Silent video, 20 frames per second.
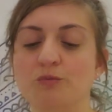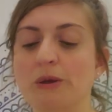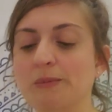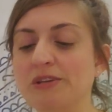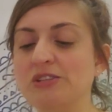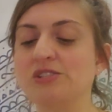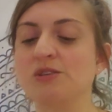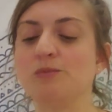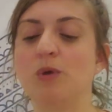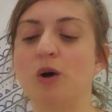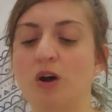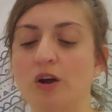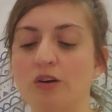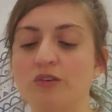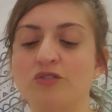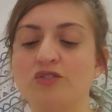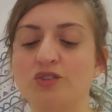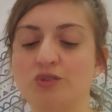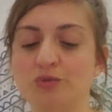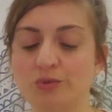maybe some
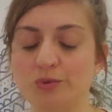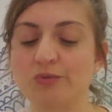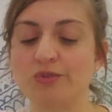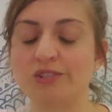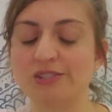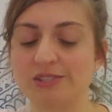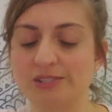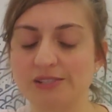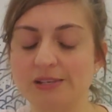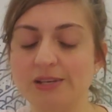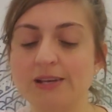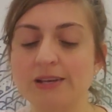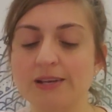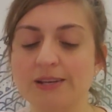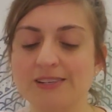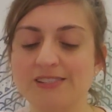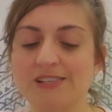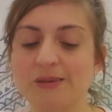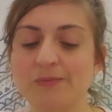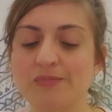hard truths,
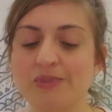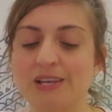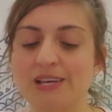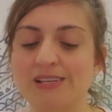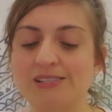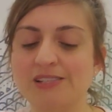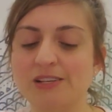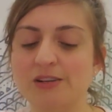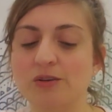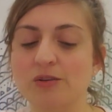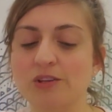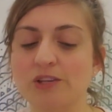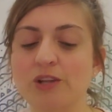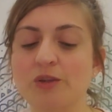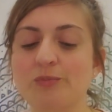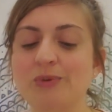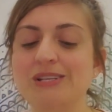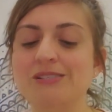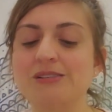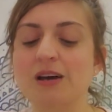some things that are a
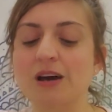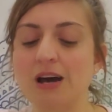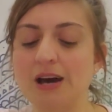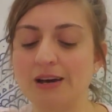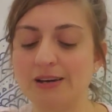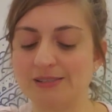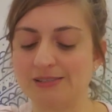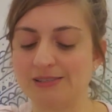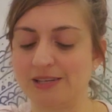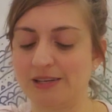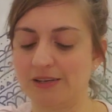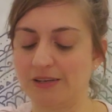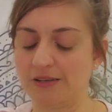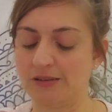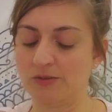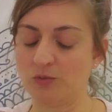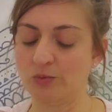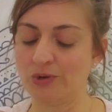little bit toxic,